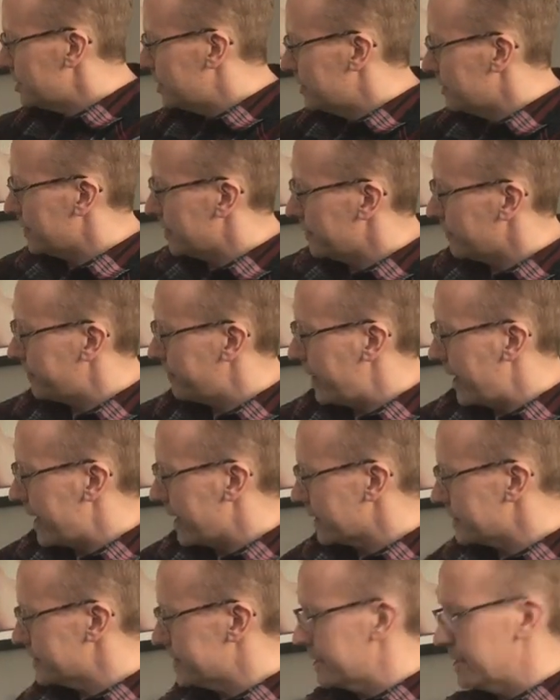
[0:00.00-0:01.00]
going to
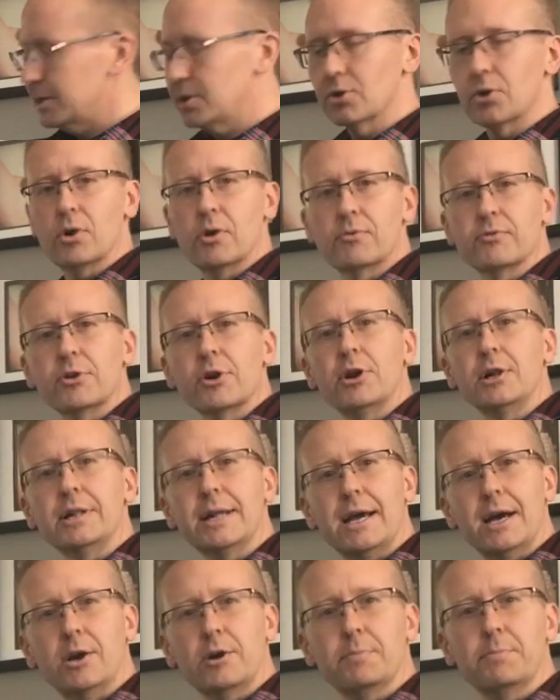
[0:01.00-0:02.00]
affect your
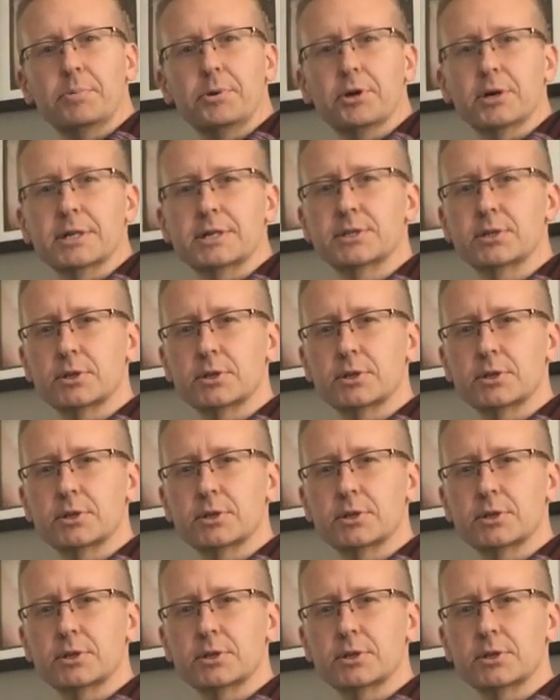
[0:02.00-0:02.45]
overall output.